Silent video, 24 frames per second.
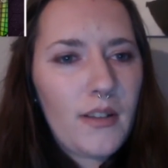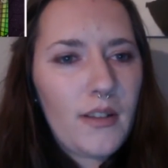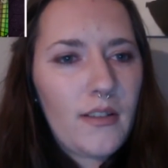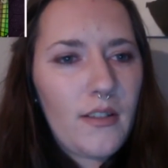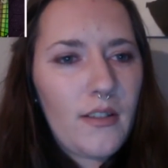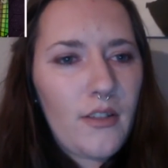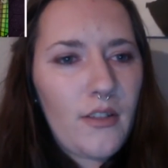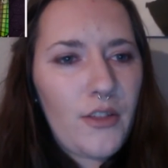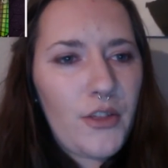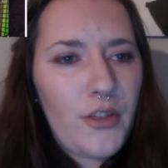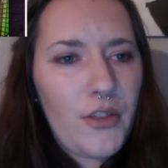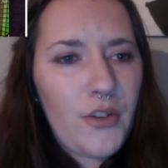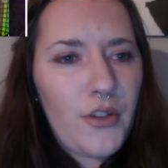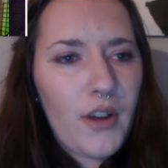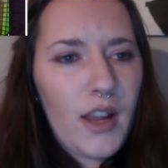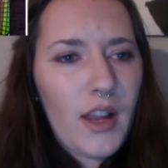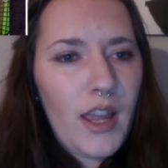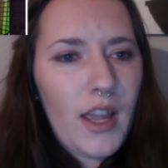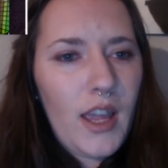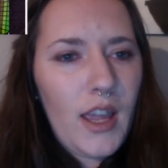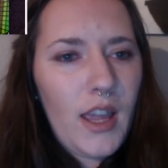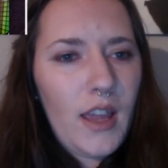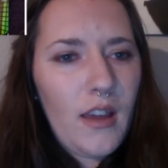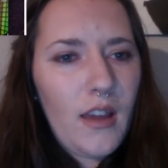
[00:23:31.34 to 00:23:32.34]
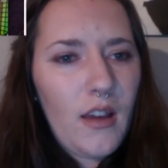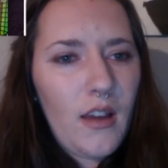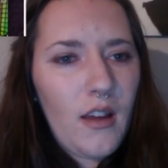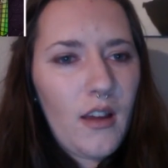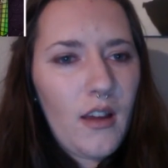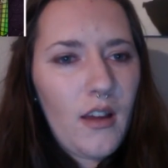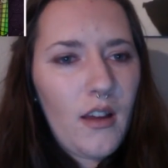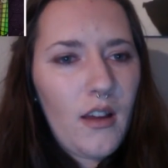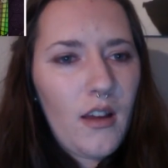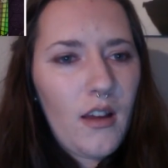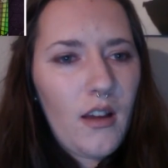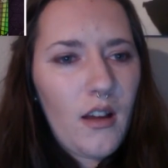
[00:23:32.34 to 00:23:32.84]
three
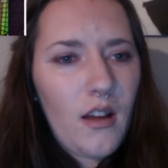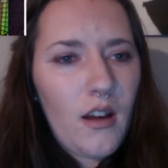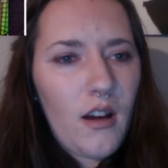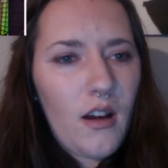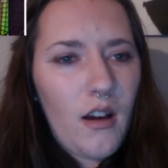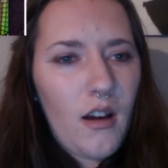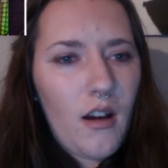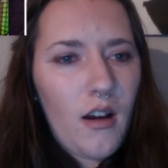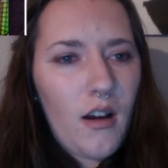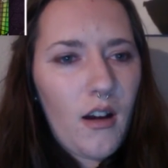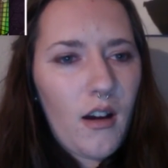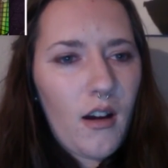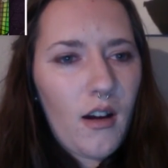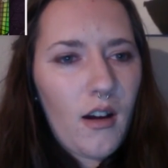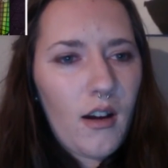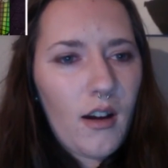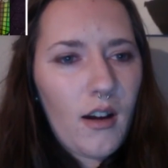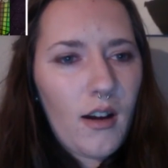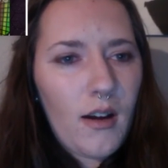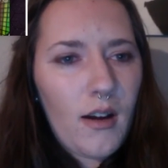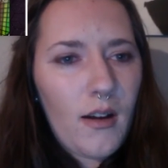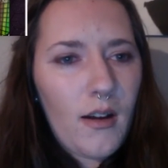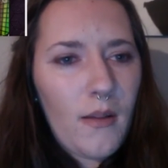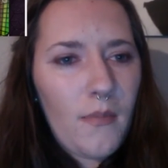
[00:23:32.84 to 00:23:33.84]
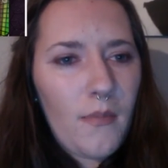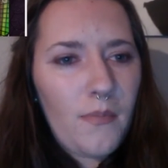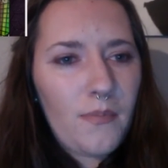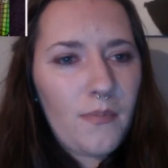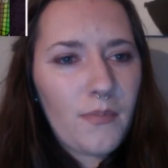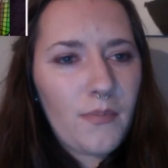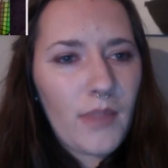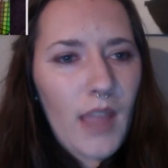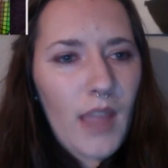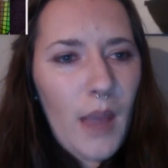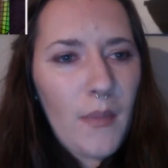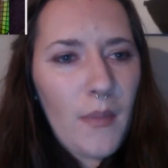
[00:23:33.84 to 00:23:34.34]
are
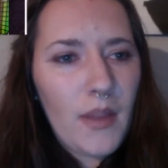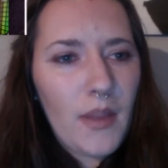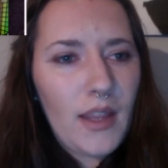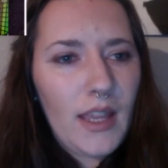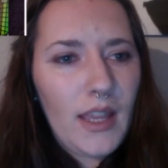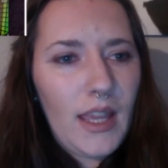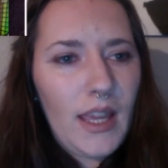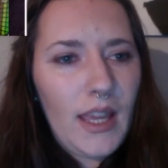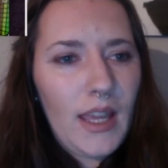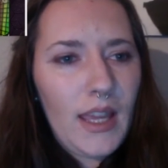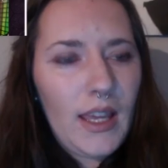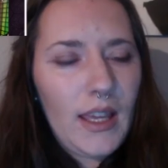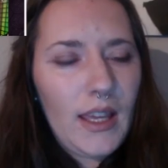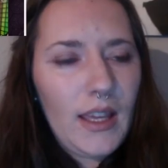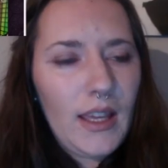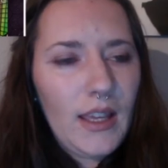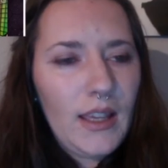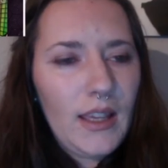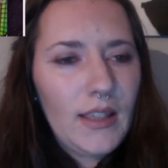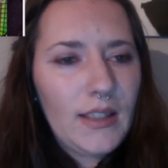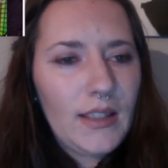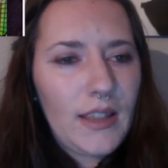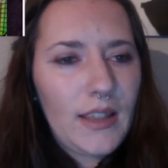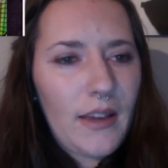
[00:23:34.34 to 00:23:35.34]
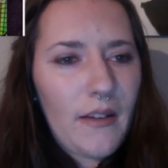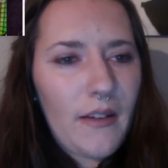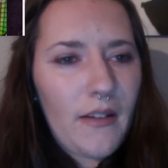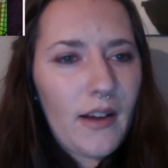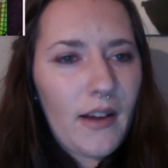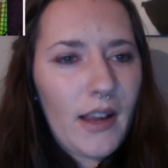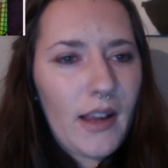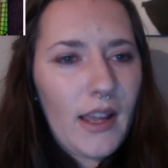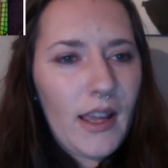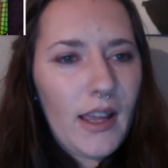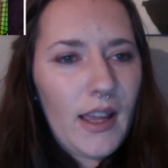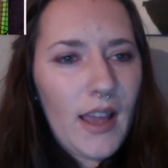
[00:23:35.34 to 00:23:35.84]
Emily,
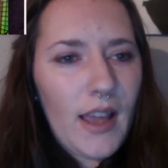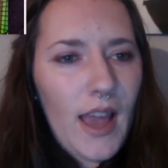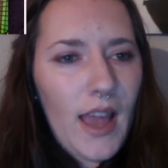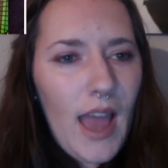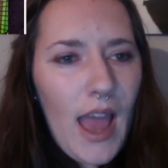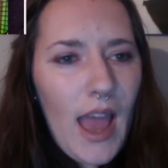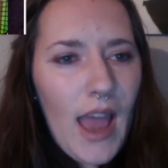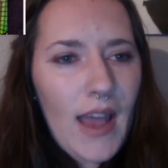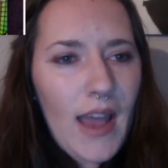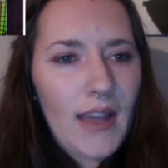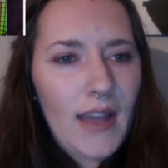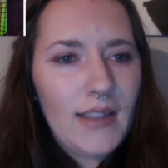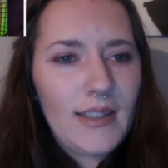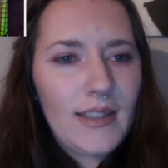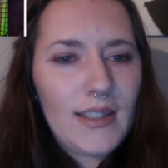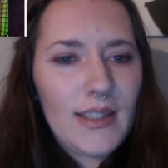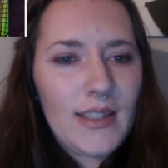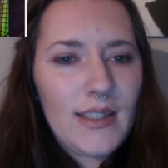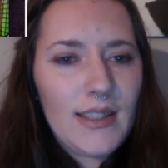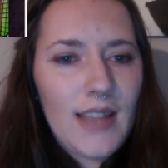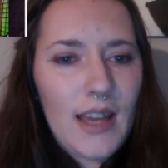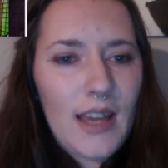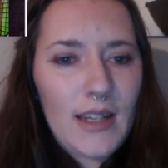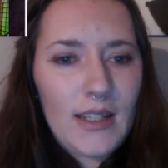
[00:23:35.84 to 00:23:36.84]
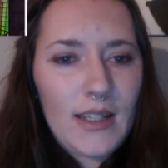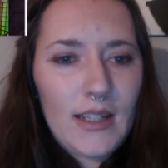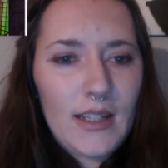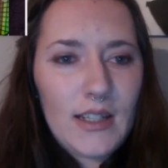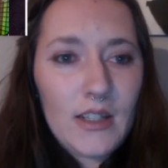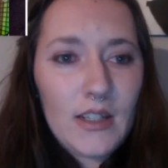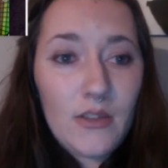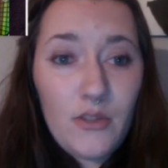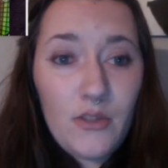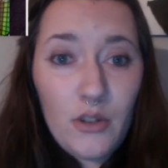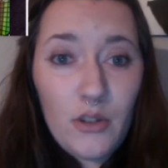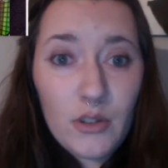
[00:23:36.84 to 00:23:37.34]
Gary, and Netta.
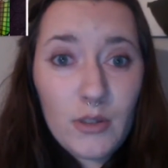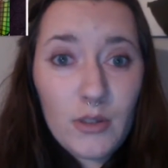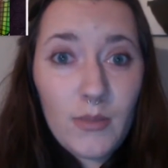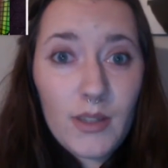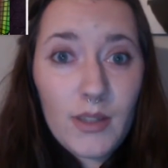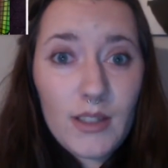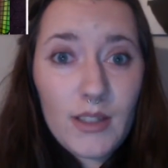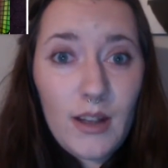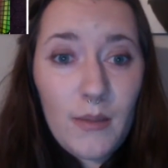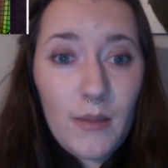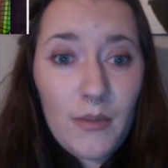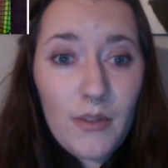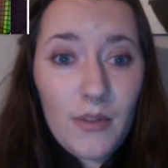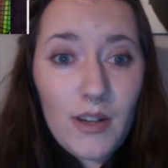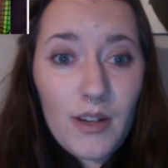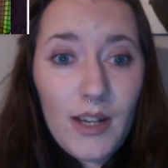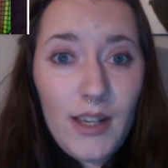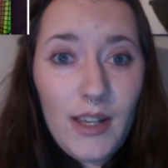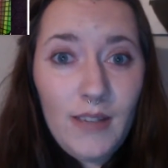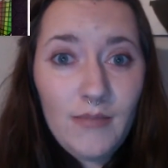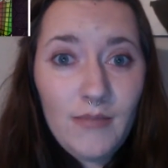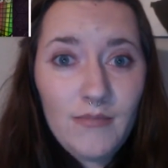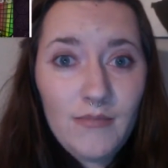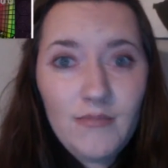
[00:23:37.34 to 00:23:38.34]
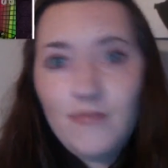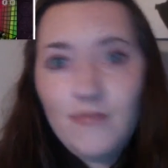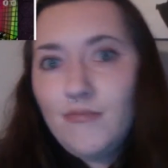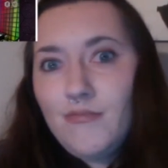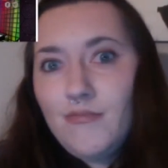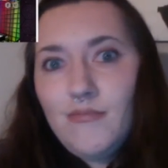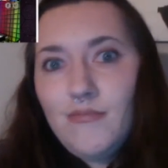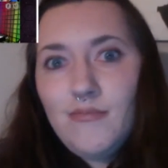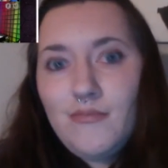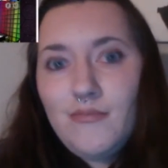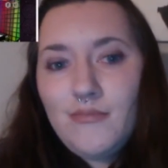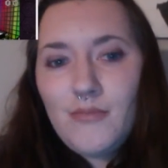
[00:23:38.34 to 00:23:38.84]
Those are my top three.
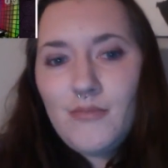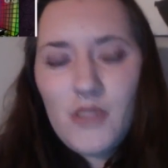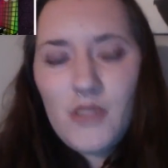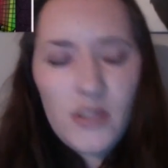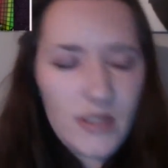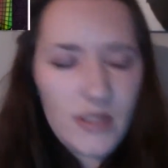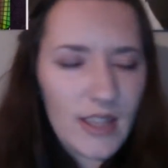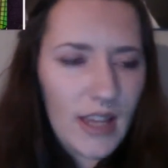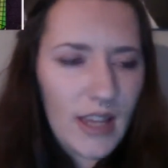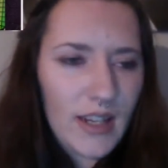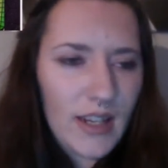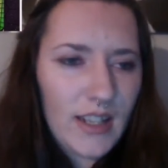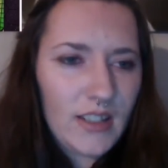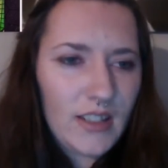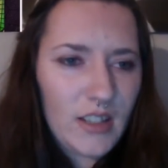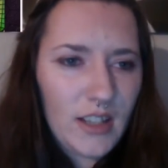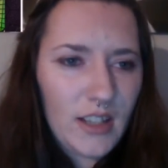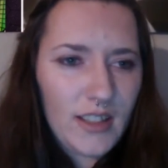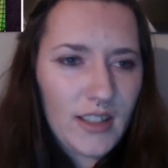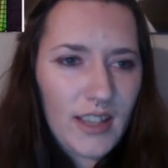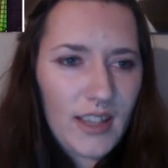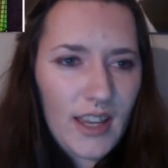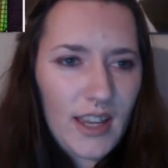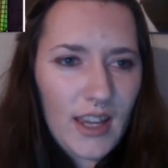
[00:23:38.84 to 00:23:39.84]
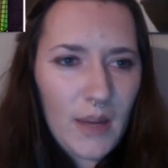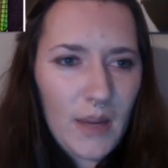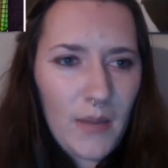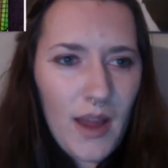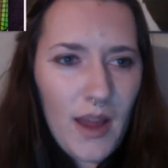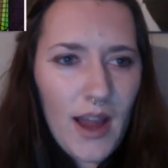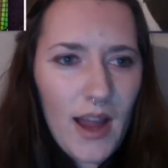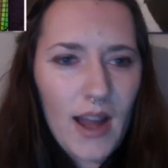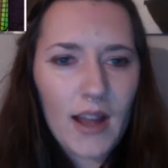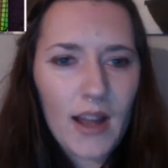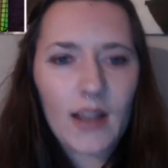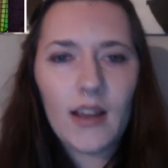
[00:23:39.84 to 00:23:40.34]
Said it, not taking it
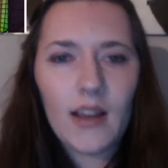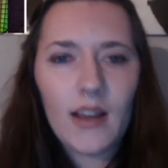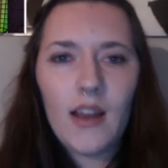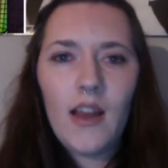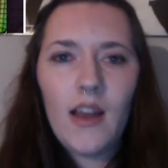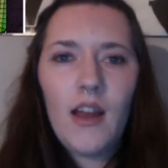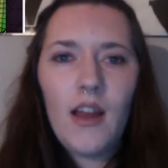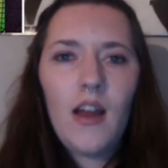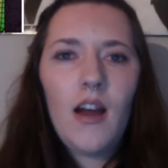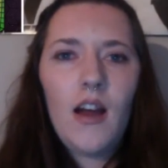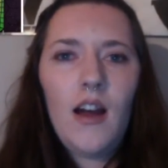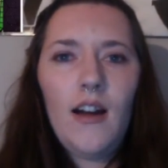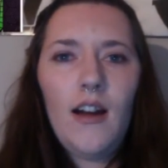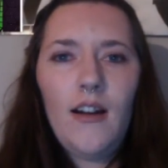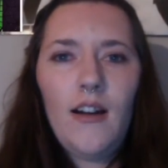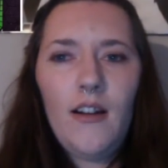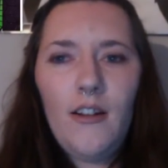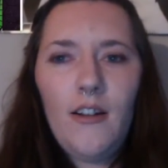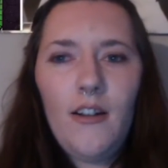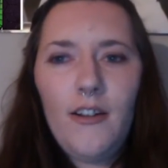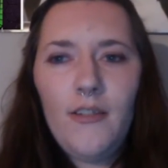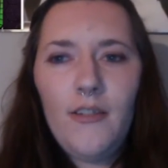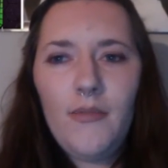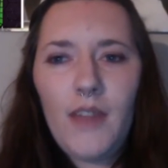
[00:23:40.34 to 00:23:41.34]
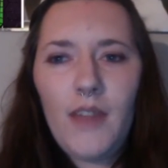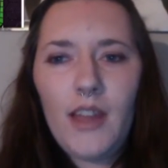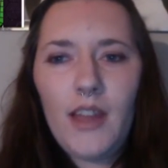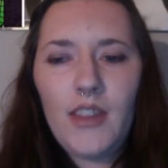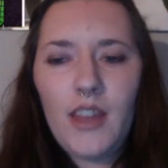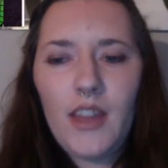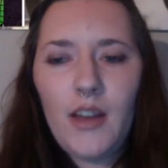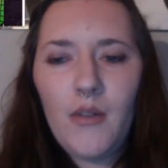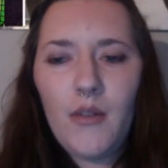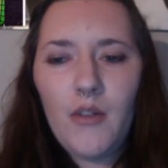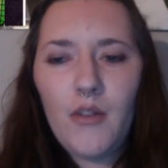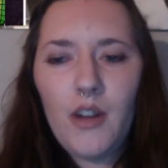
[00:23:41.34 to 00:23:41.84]
back. I think
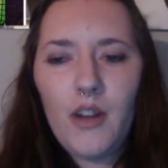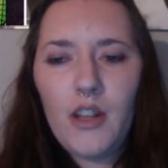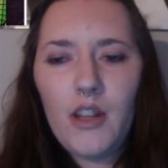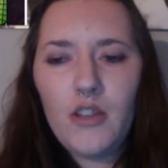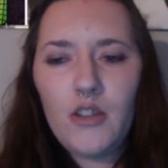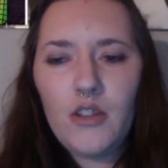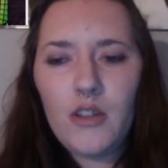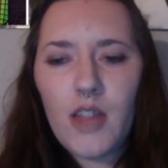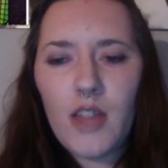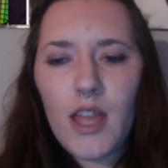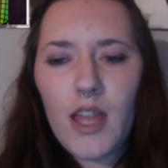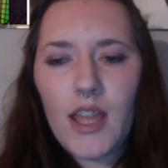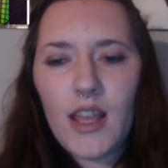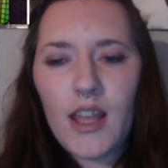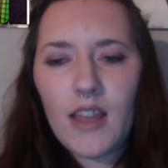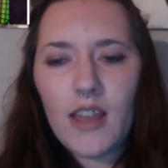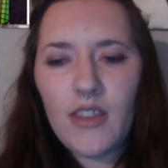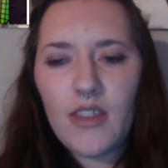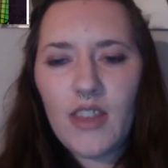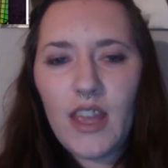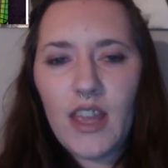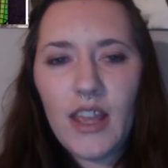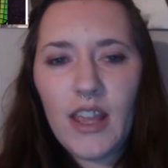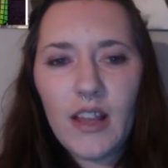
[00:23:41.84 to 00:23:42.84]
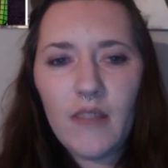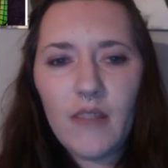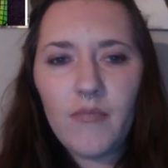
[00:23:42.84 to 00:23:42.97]
I'm gonna do, like, a thing,